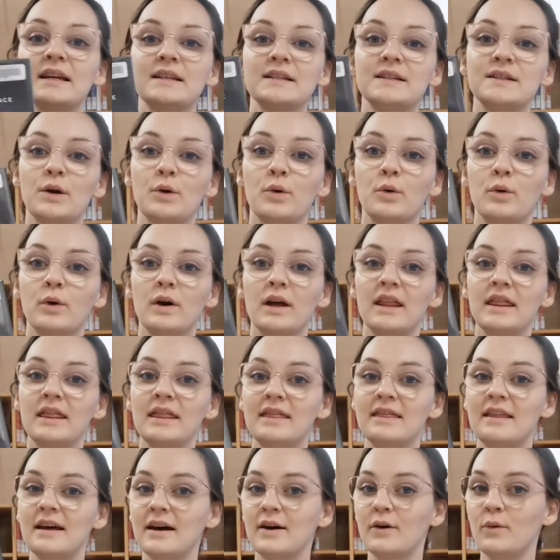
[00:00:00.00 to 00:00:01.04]
So
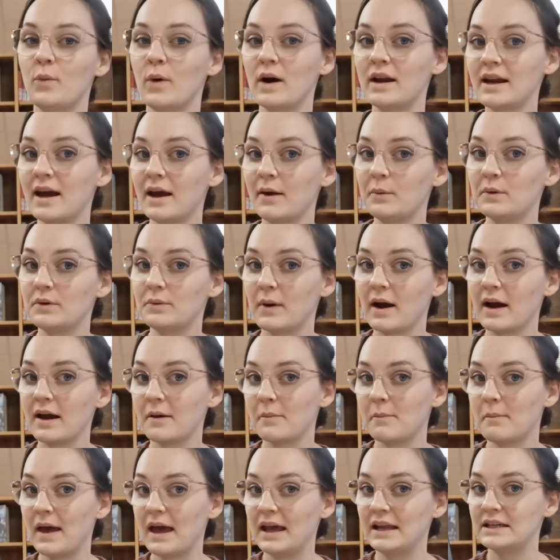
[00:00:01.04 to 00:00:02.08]
the one I would
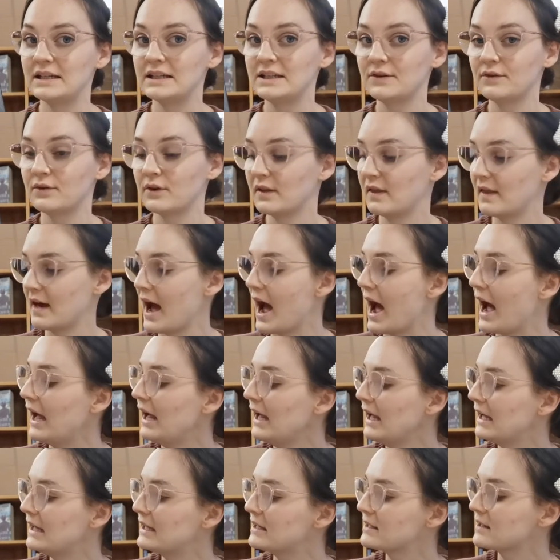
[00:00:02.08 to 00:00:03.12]
recommend for
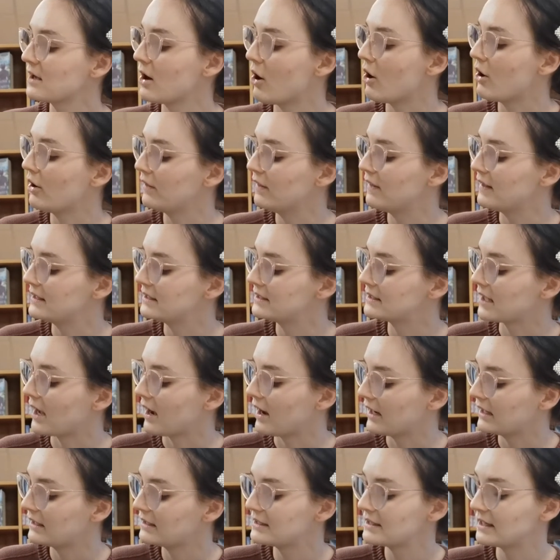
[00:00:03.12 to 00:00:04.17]
that is called The
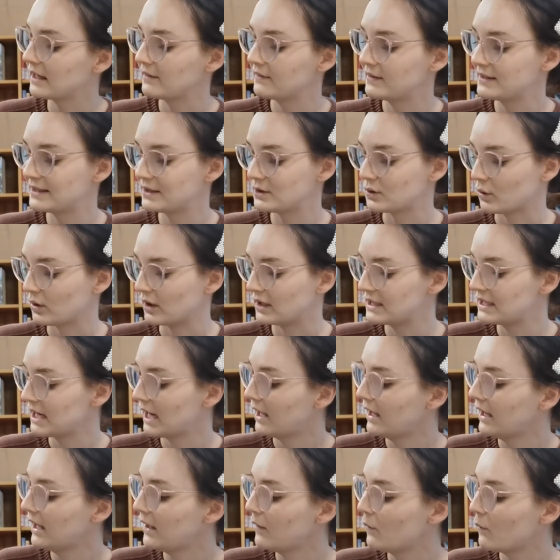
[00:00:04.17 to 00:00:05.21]
Science of
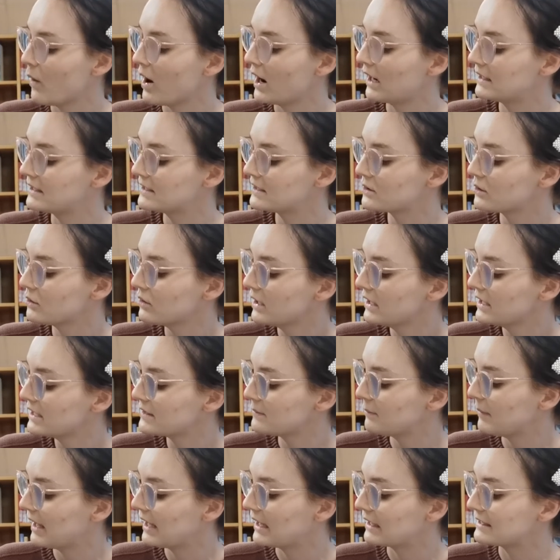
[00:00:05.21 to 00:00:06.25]
Storytelling, Why
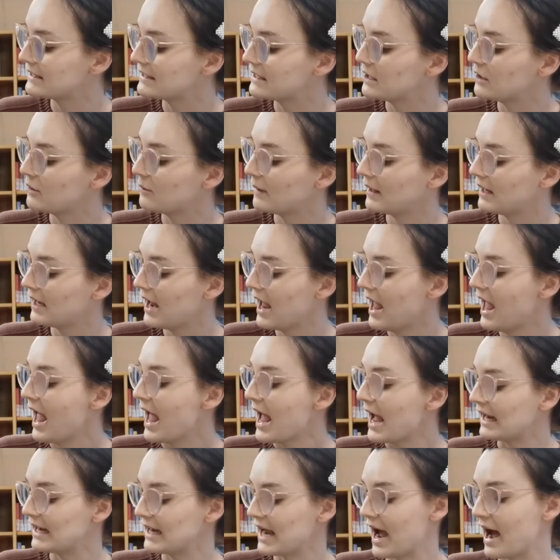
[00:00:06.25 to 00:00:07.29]
Stories Make Us Human
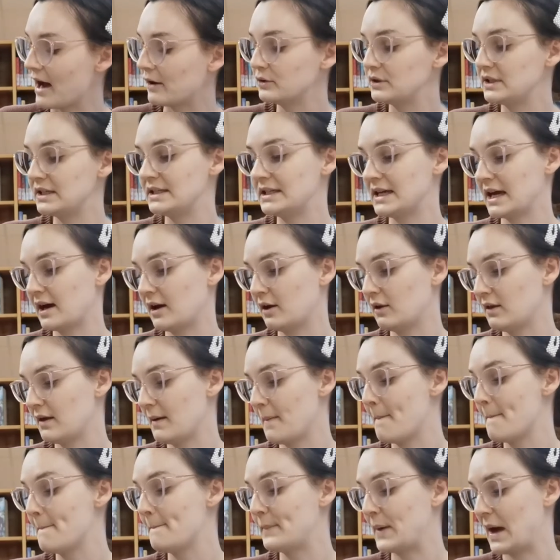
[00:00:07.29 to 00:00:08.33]
and How to Tell
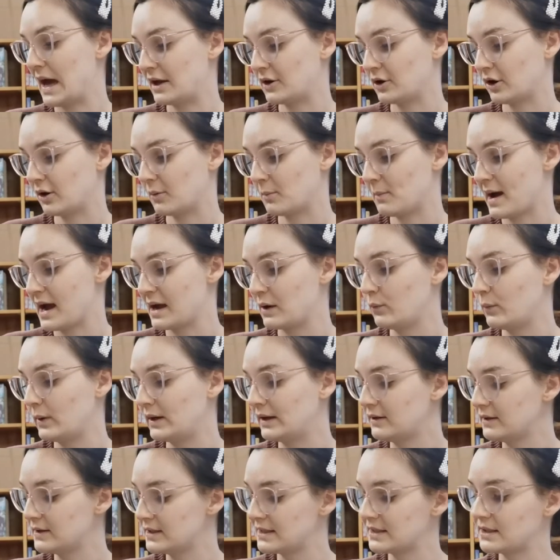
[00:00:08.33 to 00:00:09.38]
Them Better by
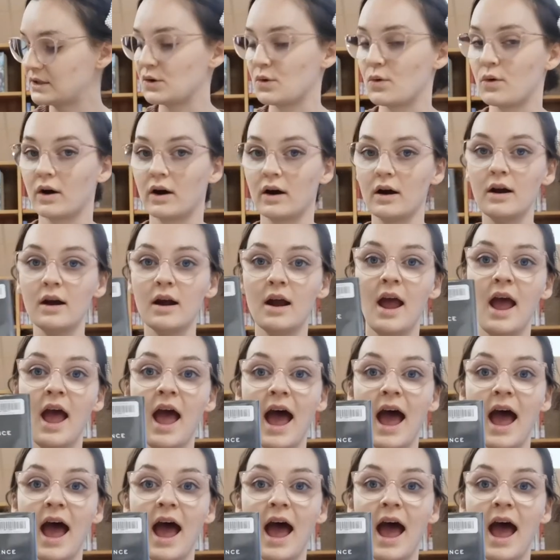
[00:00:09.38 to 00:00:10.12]
Will Storr.